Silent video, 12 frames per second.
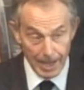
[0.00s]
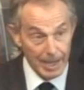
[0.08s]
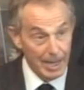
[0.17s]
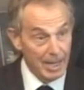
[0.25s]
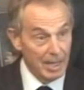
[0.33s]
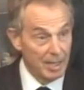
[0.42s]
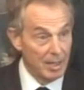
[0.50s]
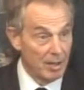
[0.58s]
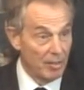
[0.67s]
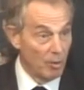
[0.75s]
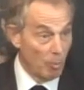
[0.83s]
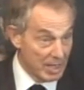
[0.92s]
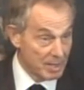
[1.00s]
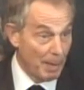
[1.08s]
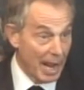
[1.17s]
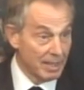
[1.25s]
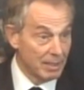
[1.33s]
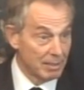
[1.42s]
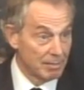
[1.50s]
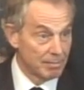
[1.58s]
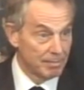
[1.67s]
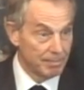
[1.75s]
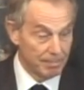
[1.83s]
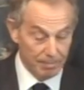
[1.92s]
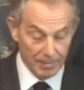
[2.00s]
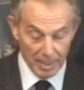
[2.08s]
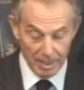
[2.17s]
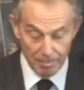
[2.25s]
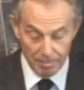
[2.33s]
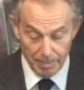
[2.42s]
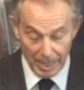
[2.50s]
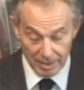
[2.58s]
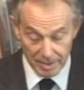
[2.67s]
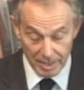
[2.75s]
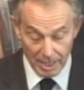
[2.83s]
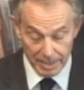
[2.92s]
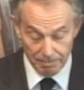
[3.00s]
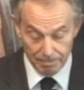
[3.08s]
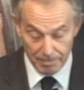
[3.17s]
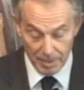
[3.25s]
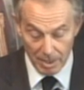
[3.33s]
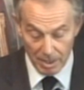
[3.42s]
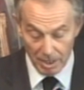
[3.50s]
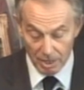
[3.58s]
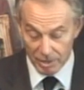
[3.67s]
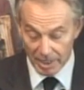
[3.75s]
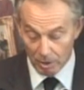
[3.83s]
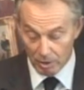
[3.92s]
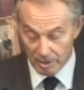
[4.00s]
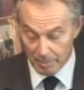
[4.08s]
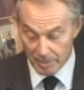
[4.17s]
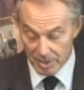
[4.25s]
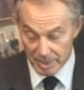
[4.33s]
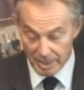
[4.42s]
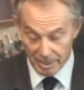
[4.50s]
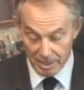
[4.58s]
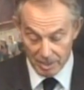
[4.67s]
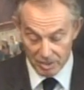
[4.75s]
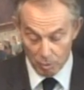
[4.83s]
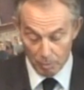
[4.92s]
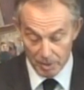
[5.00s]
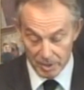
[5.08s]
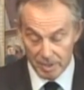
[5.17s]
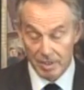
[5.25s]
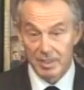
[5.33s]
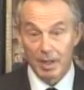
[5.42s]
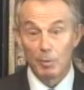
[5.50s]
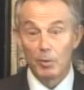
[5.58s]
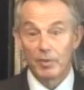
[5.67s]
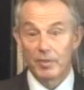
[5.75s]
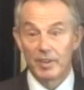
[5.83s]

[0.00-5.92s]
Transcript: In the West Bank, in Palestine, hotel occupancy has almost doubled.